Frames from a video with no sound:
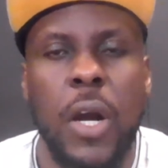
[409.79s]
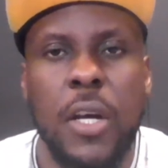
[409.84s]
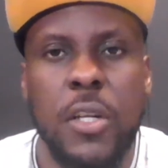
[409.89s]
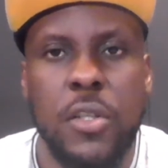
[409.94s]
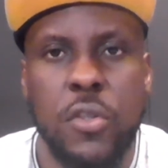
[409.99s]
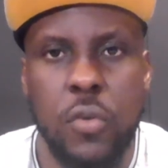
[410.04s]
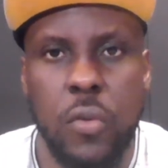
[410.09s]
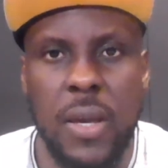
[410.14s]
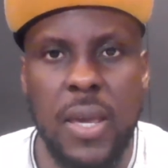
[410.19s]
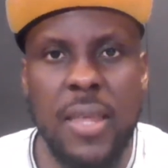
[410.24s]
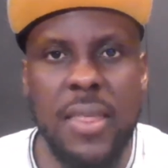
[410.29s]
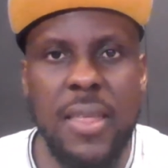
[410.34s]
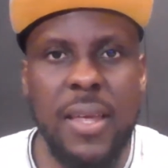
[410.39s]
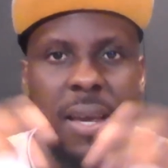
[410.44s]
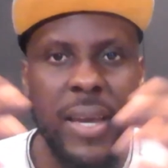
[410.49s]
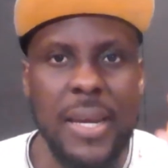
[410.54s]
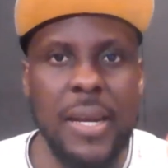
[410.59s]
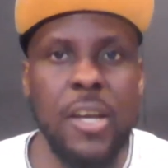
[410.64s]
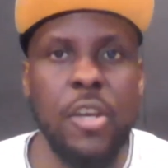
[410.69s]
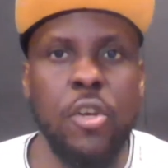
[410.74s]
together
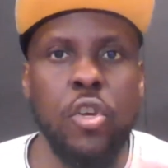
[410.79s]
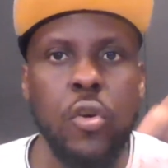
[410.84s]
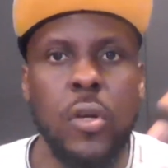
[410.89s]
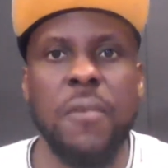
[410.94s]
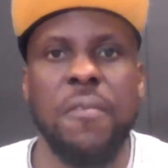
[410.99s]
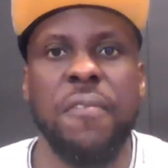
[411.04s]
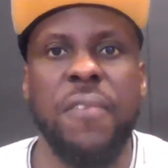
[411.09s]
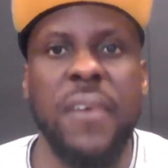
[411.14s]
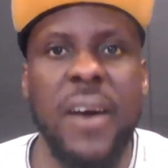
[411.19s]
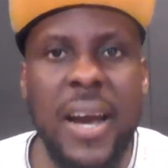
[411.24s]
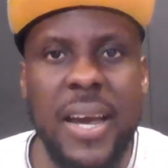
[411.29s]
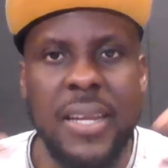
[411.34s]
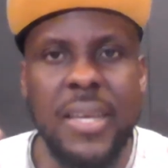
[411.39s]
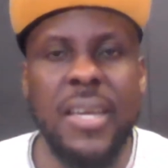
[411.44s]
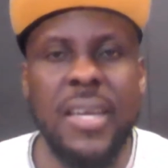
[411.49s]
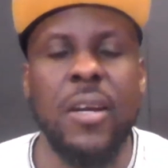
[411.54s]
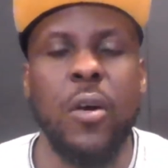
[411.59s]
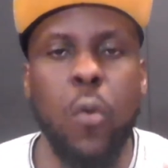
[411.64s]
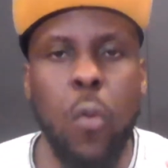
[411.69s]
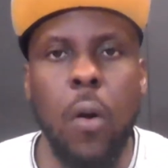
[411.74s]
in a unified,
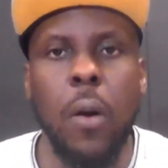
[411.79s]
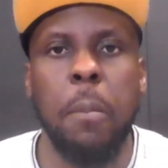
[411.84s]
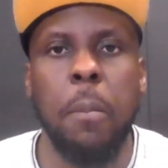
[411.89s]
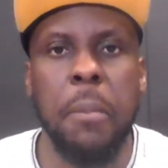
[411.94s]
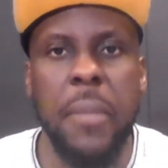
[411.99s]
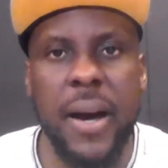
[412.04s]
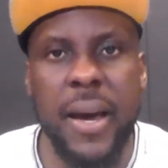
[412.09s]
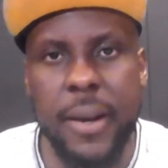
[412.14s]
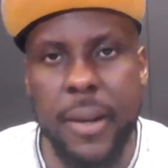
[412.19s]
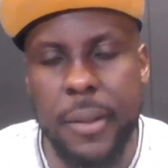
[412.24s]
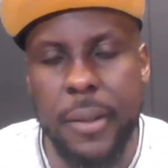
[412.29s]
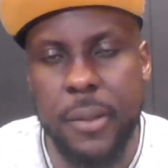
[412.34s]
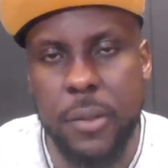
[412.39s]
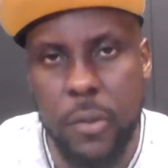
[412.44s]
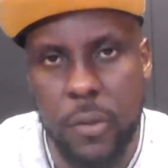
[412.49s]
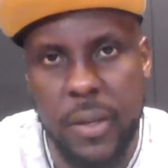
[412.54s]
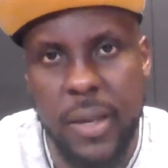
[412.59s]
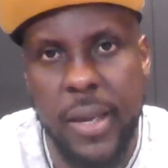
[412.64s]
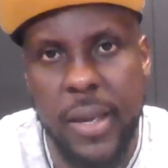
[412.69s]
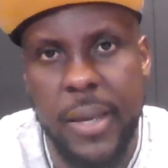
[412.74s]
equal manner.
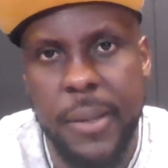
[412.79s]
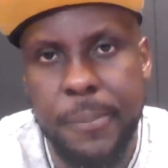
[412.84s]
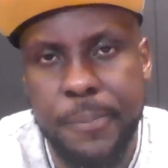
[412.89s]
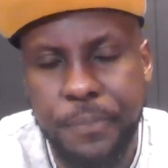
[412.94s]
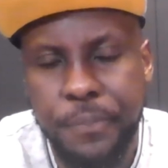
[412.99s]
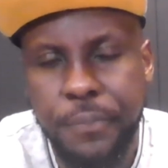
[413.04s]
Okay.